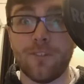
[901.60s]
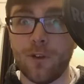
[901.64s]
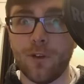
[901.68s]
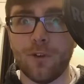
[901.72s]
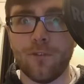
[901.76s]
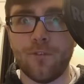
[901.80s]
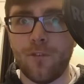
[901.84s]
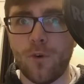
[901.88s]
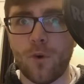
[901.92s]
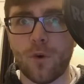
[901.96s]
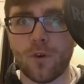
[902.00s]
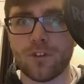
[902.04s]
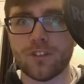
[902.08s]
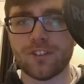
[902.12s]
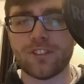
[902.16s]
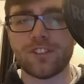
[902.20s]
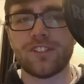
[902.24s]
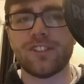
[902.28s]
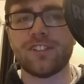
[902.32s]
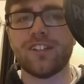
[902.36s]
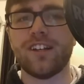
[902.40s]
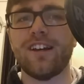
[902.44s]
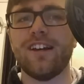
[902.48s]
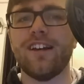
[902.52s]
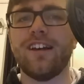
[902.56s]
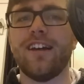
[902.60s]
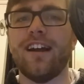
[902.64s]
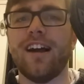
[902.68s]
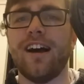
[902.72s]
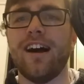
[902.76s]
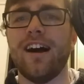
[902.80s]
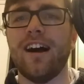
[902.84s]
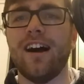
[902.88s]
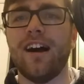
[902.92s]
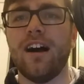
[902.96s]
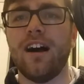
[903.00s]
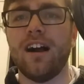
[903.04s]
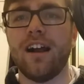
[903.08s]
full force
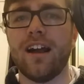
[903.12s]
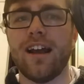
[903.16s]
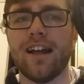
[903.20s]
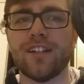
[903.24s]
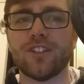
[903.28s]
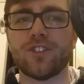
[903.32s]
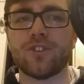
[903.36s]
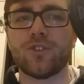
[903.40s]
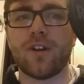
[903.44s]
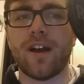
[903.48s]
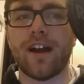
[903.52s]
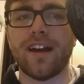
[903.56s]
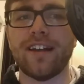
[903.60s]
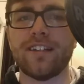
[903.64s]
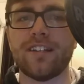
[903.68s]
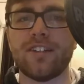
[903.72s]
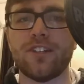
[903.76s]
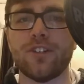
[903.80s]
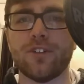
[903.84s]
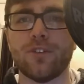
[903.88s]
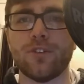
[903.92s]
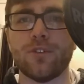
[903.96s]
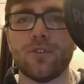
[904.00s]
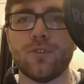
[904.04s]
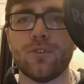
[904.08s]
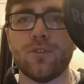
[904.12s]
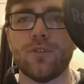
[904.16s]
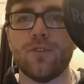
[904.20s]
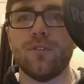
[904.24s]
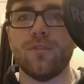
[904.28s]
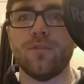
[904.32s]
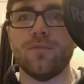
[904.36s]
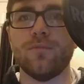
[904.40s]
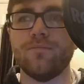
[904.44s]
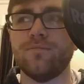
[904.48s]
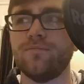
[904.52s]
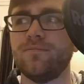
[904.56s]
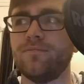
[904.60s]
and tried
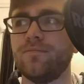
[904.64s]
to